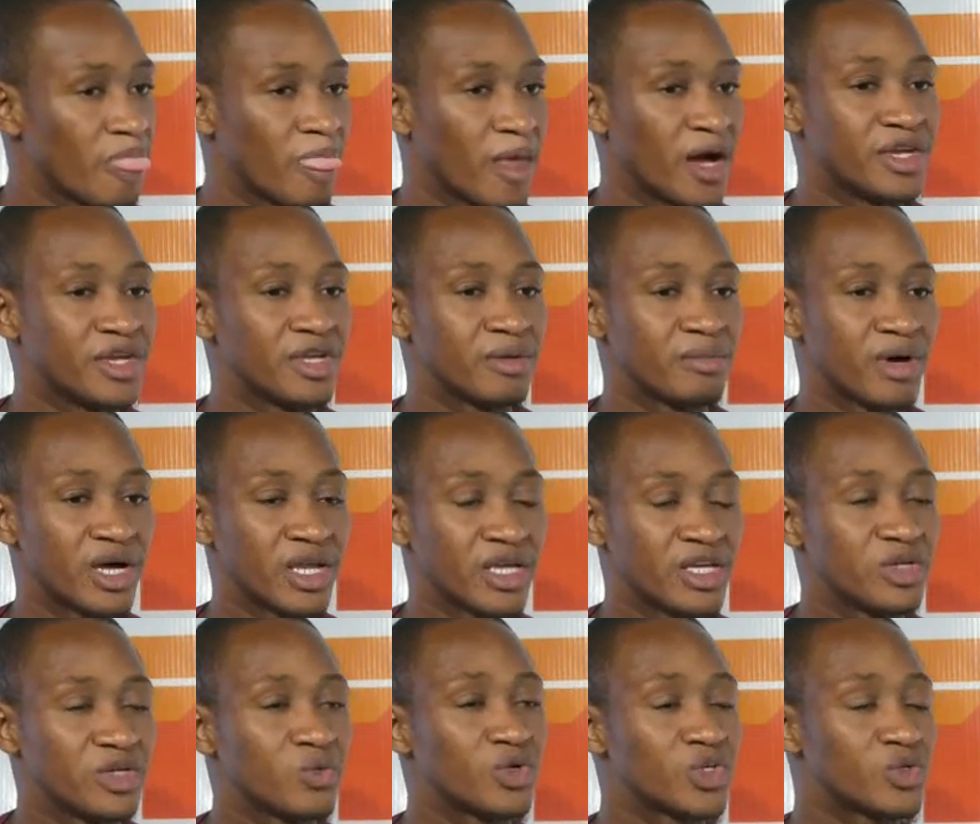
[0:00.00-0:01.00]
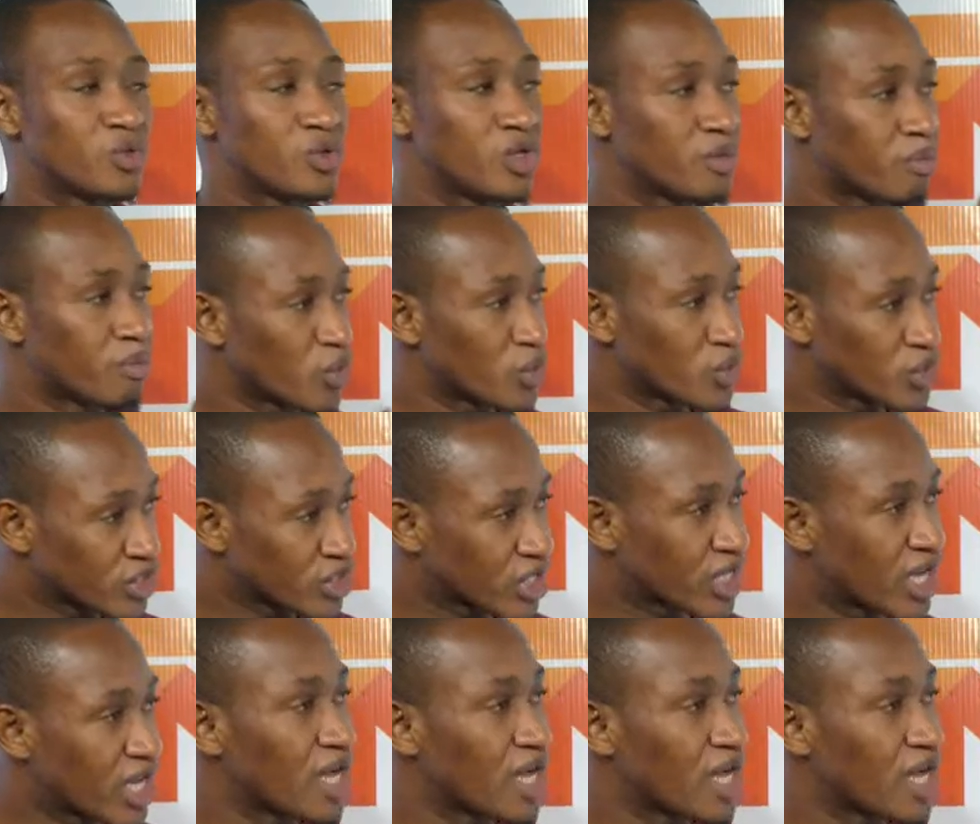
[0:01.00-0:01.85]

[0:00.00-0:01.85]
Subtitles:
and the manner in which we portray